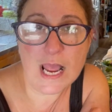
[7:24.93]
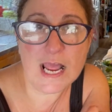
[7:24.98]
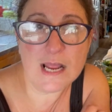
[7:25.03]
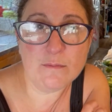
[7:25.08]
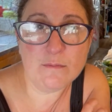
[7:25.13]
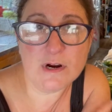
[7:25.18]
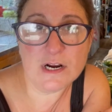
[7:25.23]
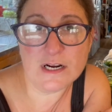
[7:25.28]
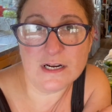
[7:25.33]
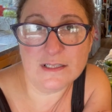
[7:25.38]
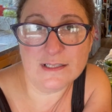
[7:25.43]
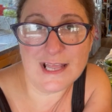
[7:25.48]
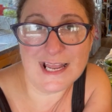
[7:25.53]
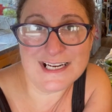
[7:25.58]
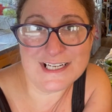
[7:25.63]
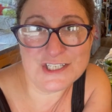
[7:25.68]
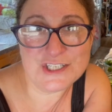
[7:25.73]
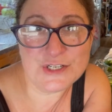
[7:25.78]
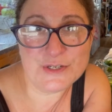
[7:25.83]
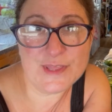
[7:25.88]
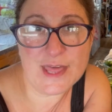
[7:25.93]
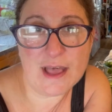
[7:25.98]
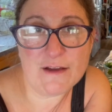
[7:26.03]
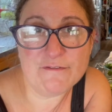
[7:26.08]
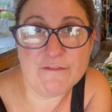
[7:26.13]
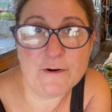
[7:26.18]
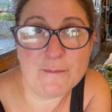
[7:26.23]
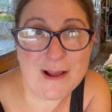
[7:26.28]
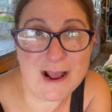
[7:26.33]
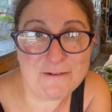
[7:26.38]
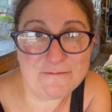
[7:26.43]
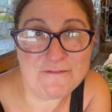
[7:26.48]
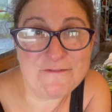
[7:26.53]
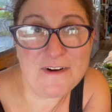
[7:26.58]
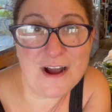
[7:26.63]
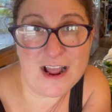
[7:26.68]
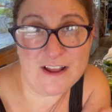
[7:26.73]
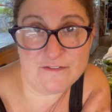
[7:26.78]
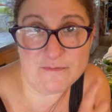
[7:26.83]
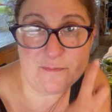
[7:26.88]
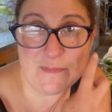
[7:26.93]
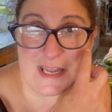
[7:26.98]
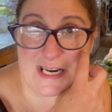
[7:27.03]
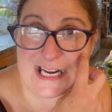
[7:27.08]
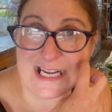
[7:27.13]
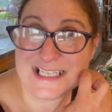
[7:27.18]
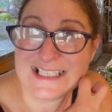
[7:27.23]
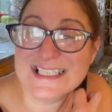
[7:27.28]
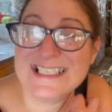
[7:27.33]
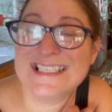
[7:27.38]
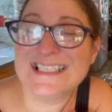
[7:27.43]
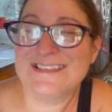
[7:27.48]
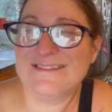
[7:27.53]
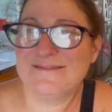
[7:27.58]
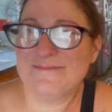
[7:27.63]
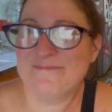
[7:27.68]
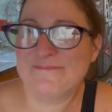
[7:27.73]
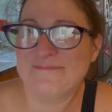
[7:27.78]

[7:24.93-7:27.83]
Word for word: and we're gonna let it do that for about 5 minutes.